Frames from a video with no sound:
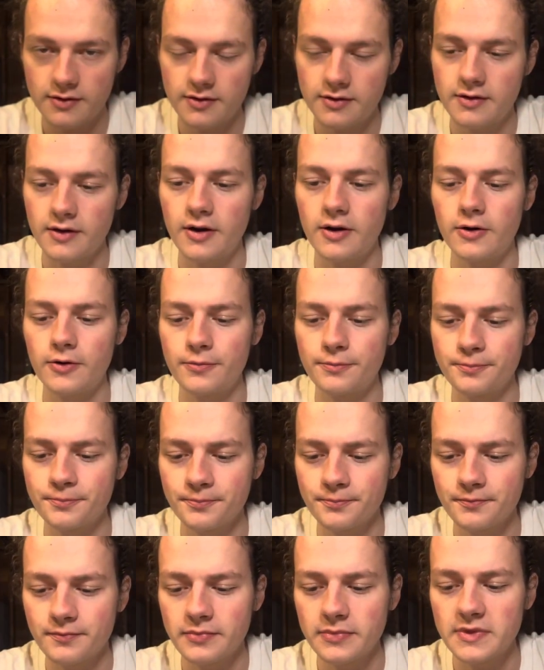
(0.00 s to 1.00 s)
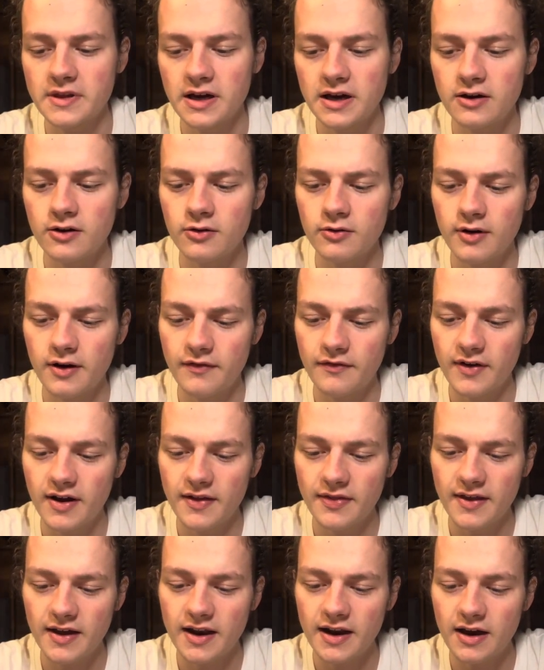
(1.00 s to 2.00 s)
So how do I
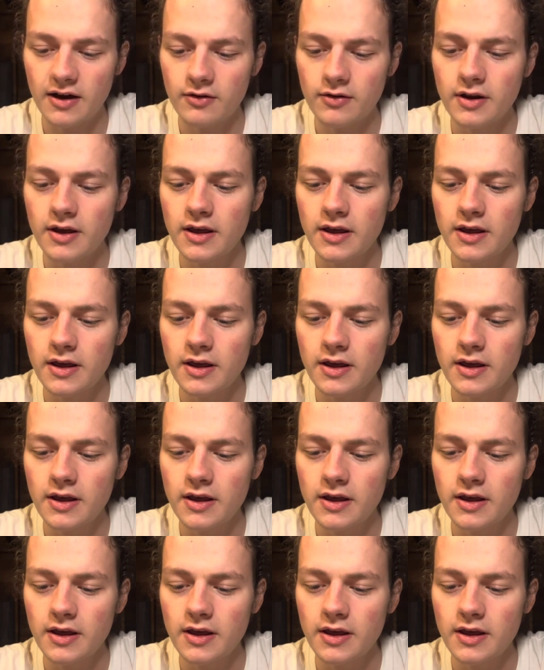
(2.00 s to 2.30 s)
find that out?